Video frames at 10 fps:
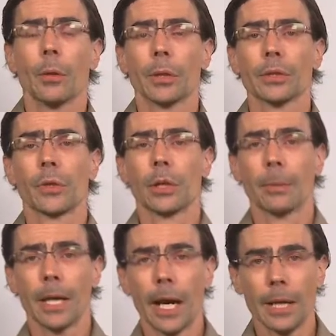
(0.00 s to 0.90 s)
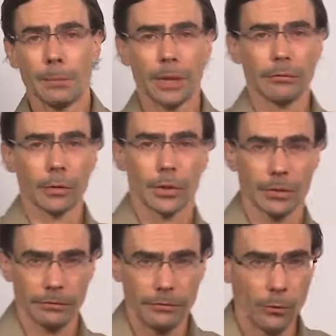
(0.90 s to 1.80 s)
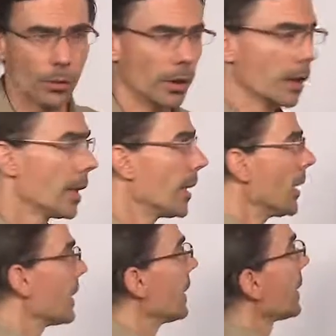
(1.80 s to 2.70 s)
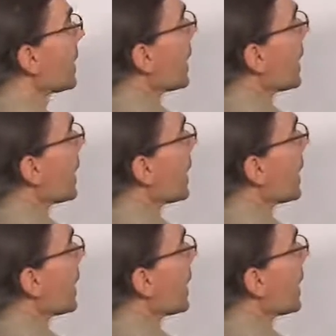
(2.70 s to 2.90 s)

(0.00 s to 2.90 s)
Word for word: I want to talk about IP version 4. This